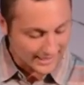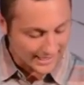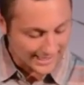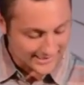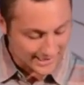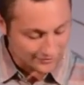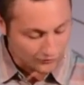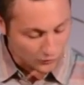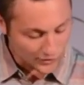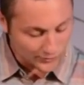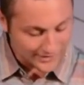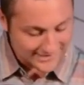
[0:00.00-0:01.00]
Isaiah
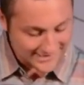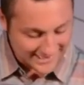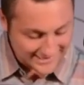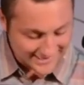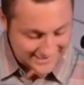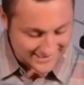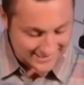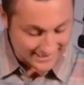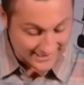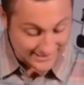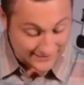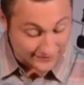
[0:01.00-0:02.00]
41:10 says
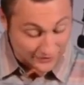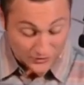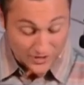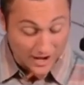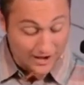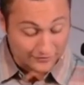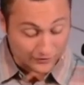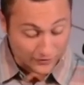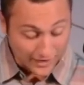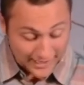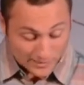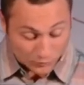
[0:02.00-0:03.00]
this, "Fear not,
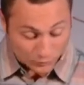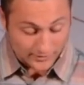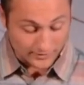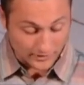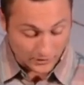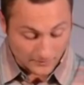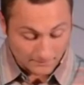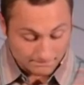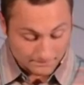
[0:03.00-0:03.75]
for I am with you.